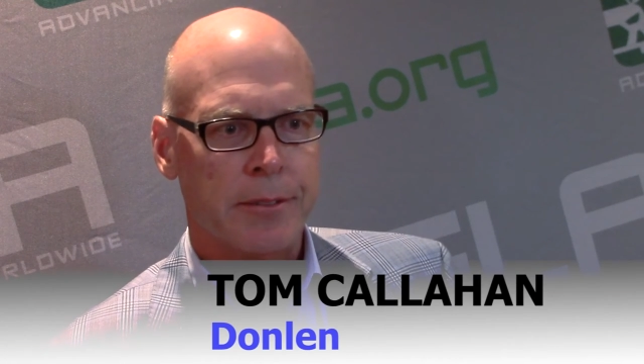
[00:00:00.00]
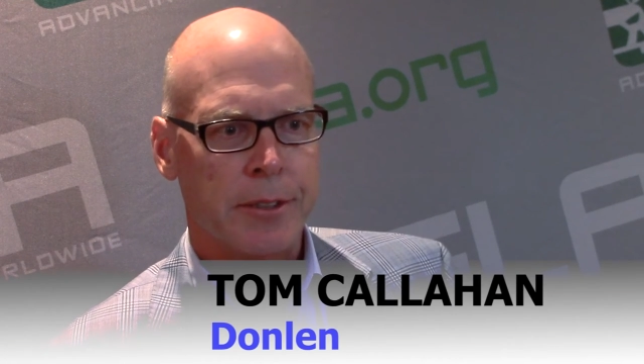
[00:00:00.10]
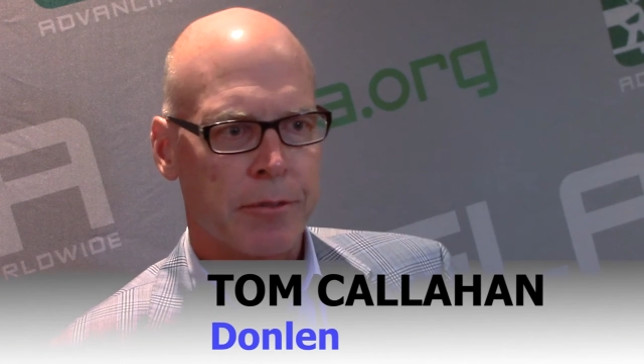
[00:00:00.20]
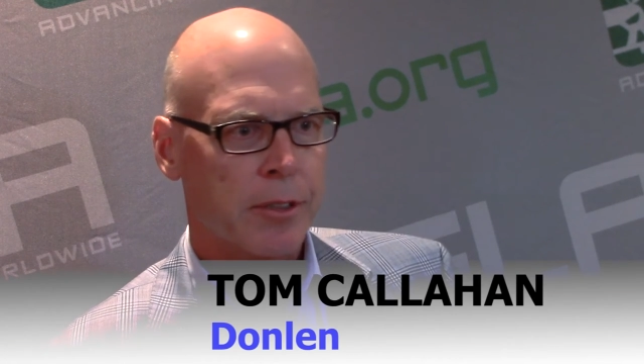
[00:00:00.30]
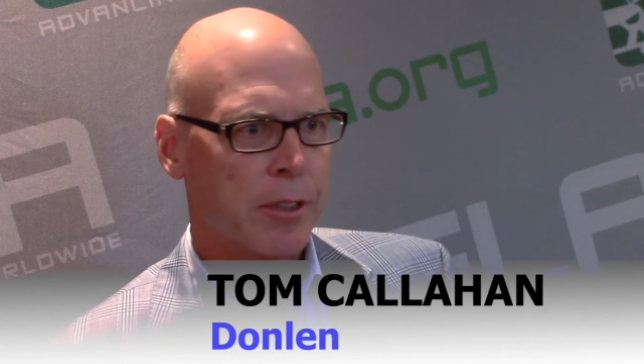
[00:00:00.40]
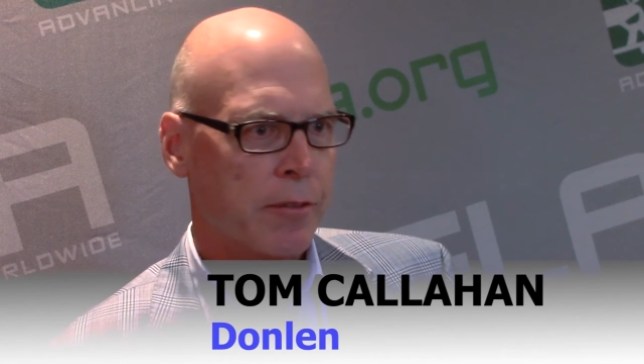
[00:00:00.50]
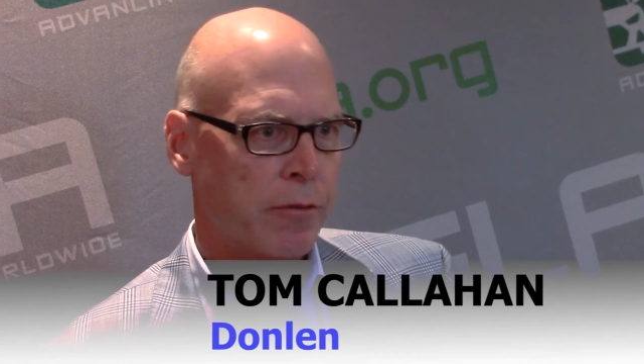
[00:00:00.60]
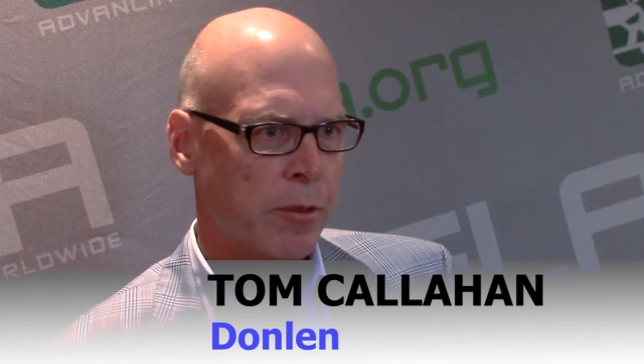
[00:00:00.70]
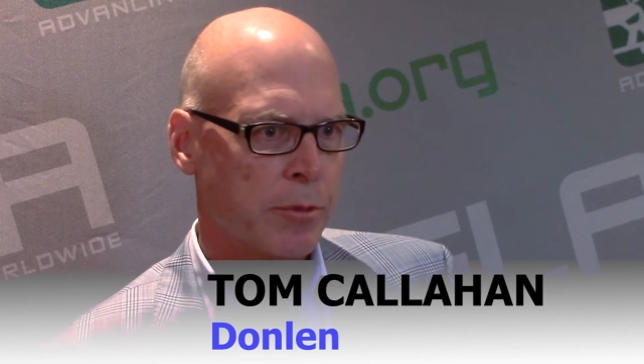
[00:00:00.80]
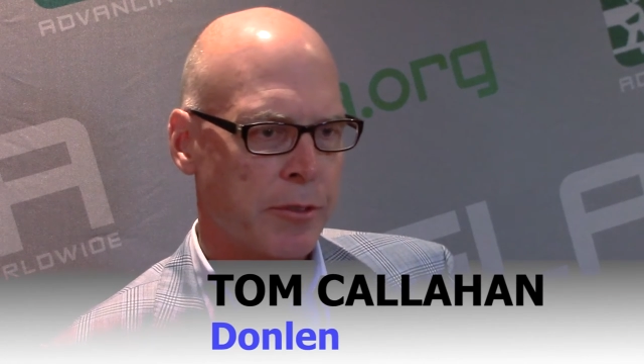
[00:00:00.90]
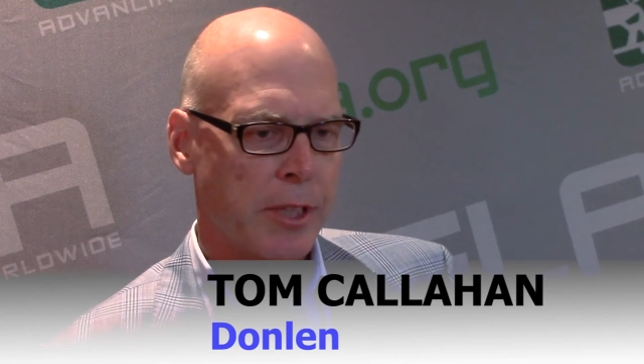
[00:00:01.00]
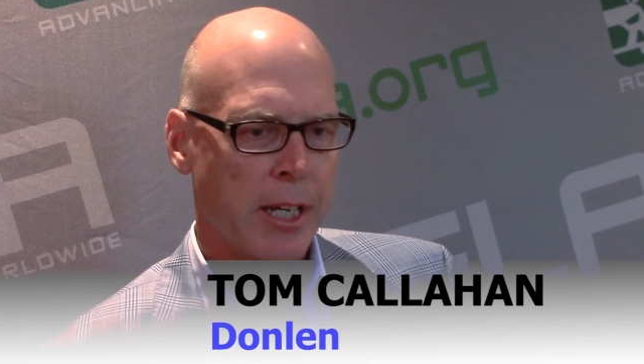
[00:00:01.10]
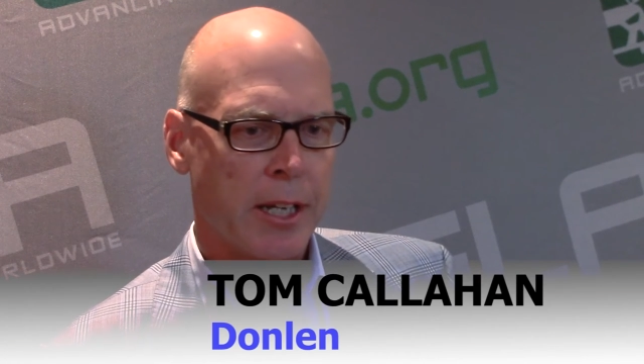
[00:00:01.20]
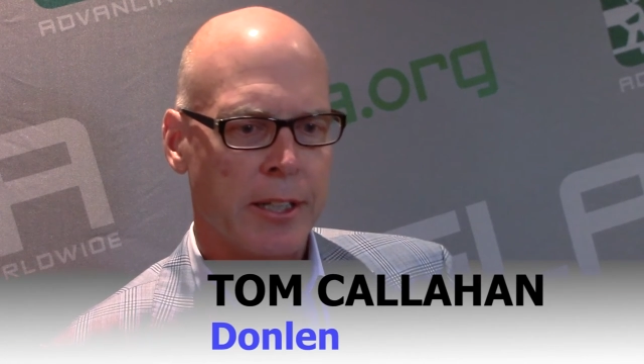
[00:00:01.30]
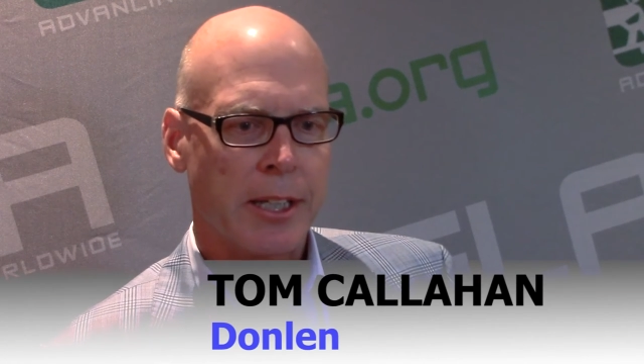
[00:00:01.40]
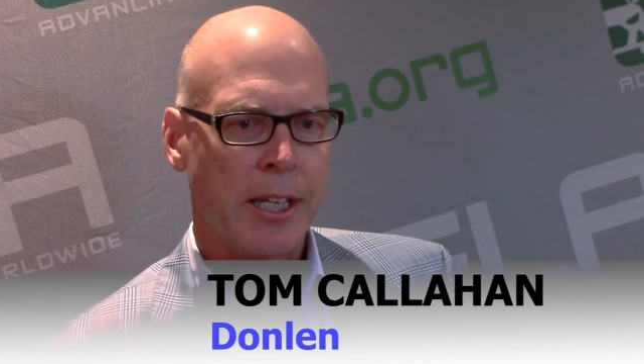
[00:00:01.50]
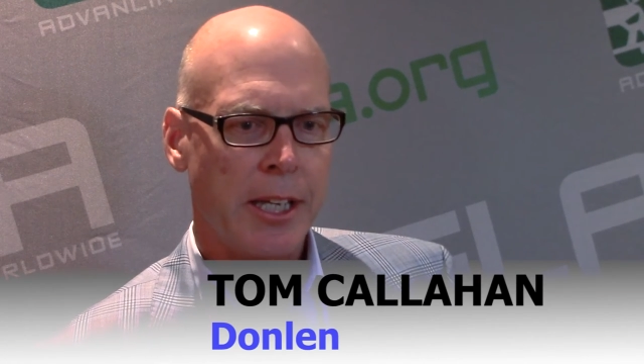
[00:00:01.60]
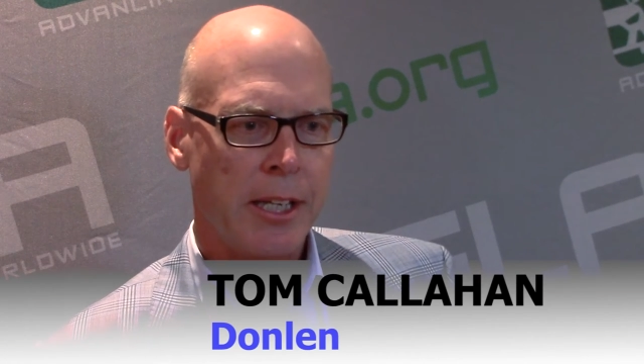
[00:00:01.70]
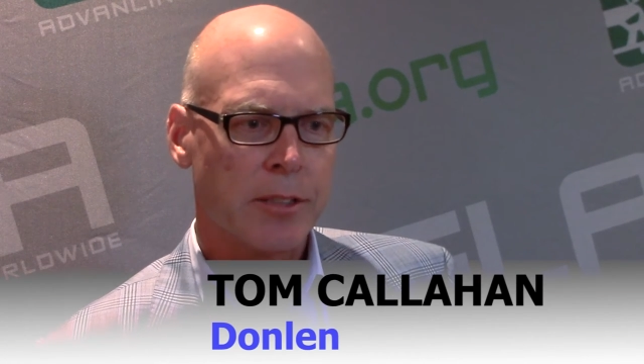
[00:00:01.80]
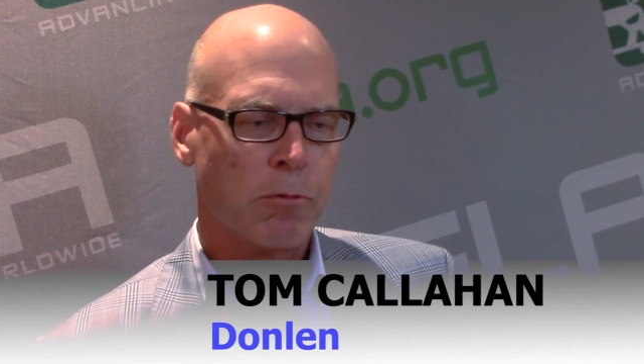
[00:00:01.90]
different other forms of data. And the
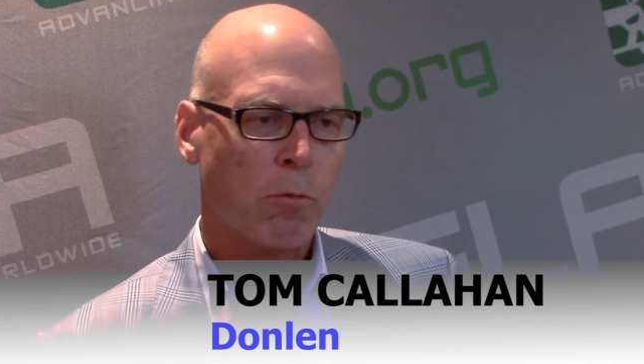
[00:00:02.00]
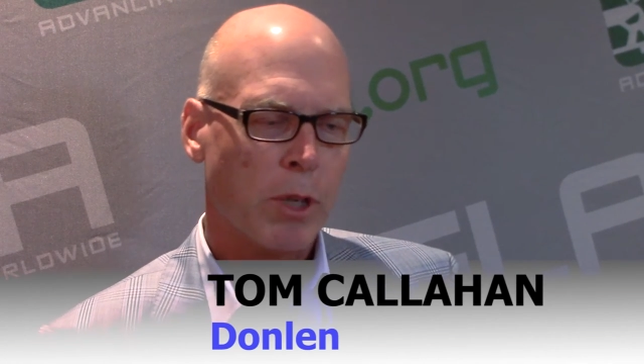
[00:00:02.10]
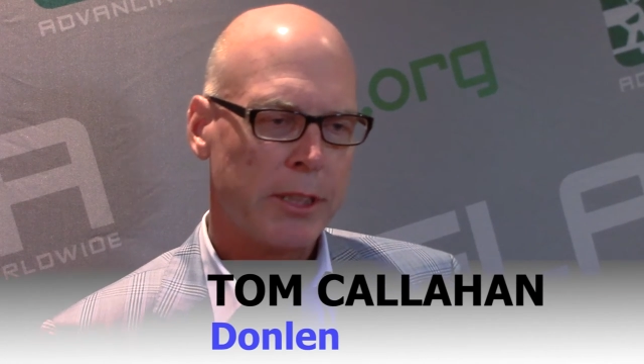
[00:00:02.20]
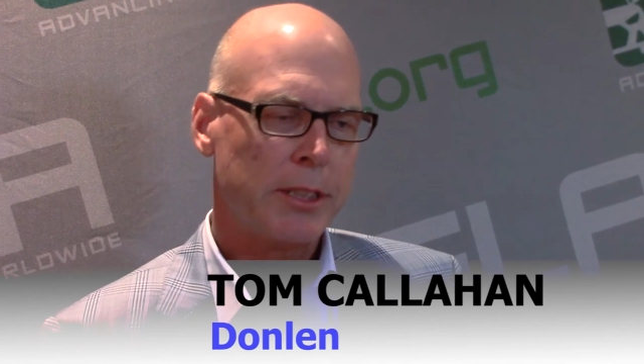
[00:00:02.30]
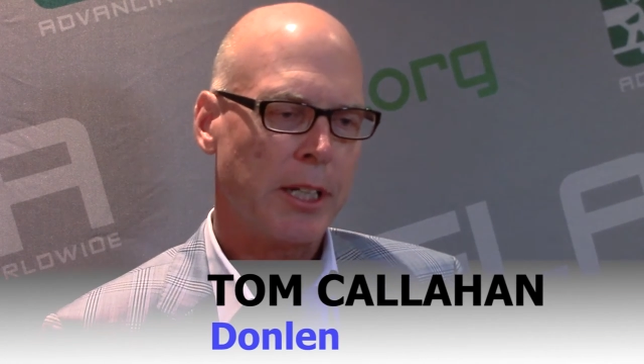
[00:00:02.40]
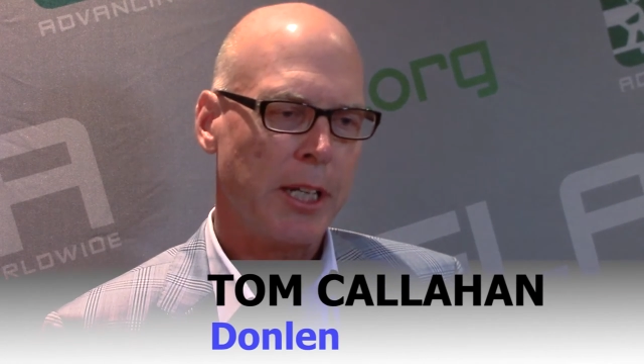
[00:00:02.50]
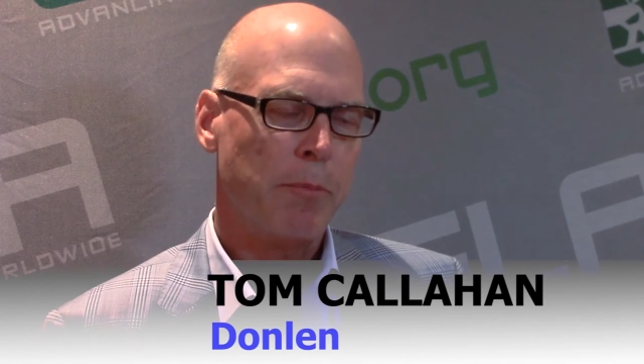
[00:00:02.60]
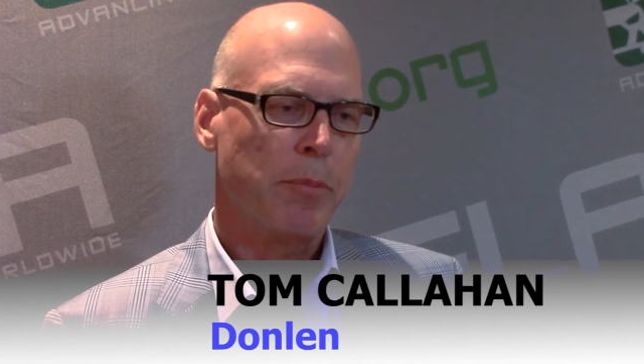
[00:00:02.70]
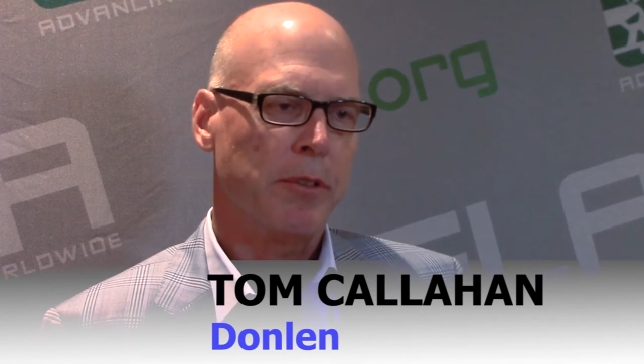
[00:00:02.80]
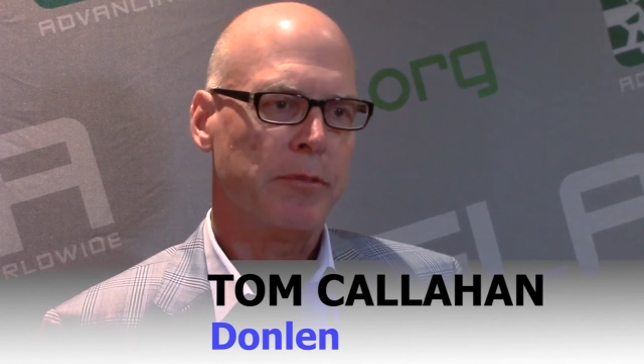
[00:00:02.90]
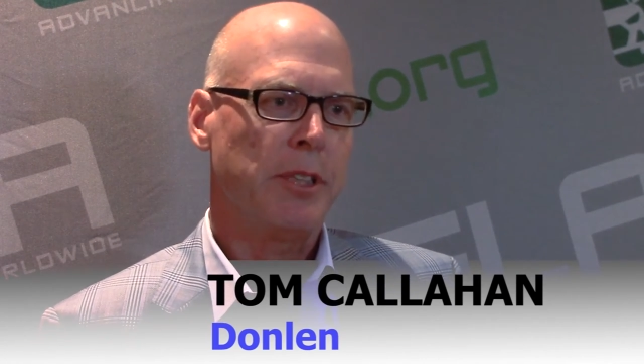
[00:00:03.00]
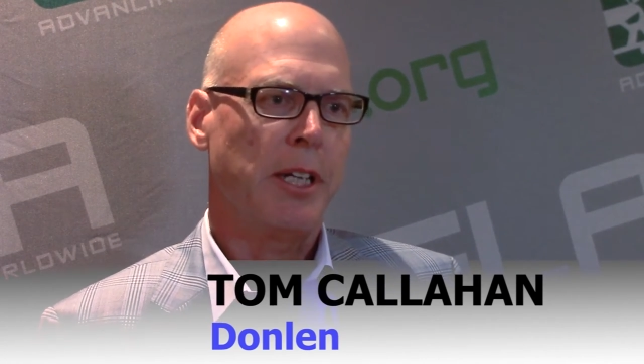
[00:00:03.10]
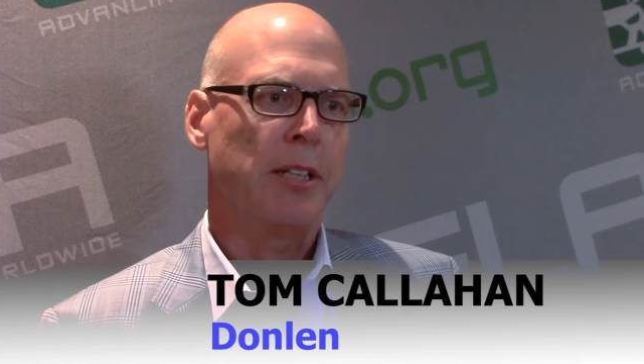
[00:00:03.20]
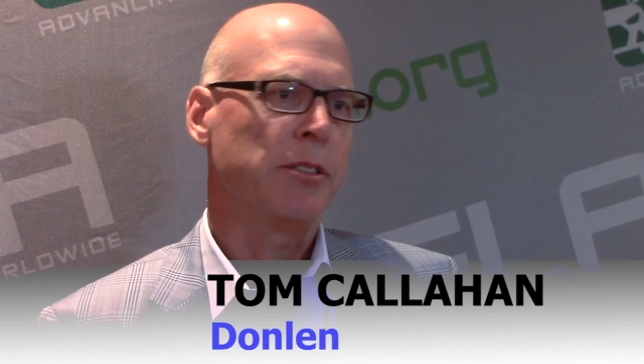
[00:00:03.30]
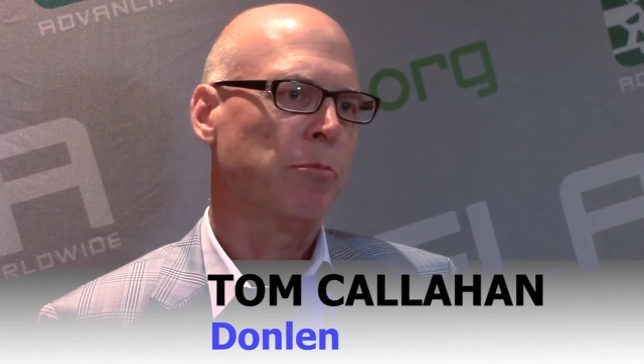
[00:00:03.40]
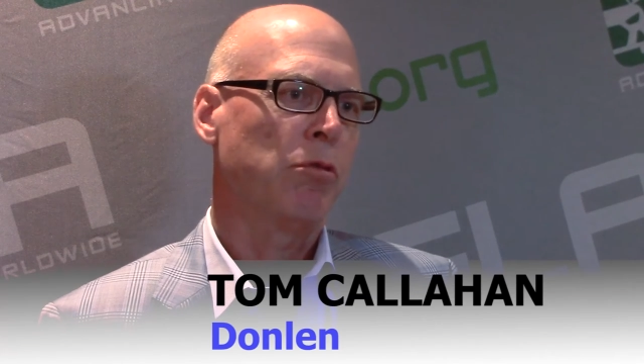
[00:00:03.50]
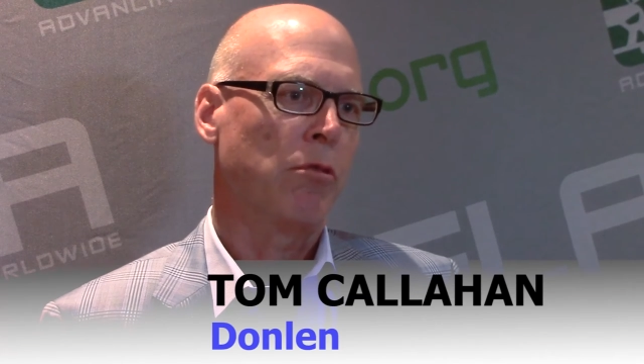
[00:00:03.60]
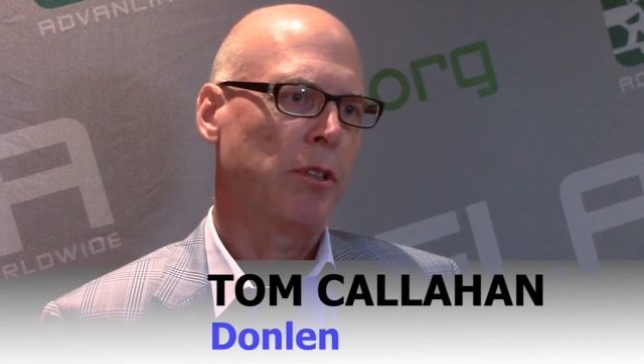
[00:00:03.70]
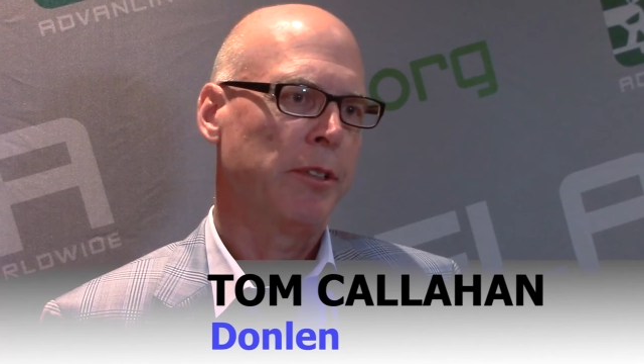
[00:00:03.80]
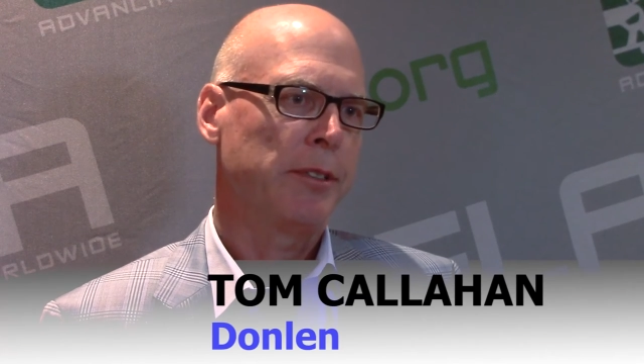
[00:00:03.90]
key is what type of data is
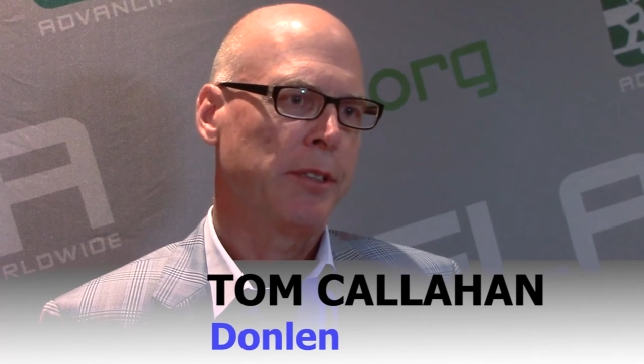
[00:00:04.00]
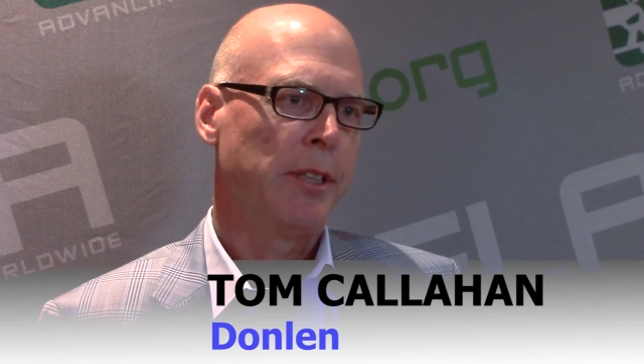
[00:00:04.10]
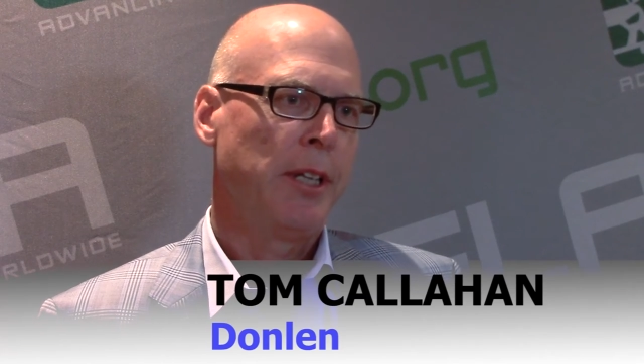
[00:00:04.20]
important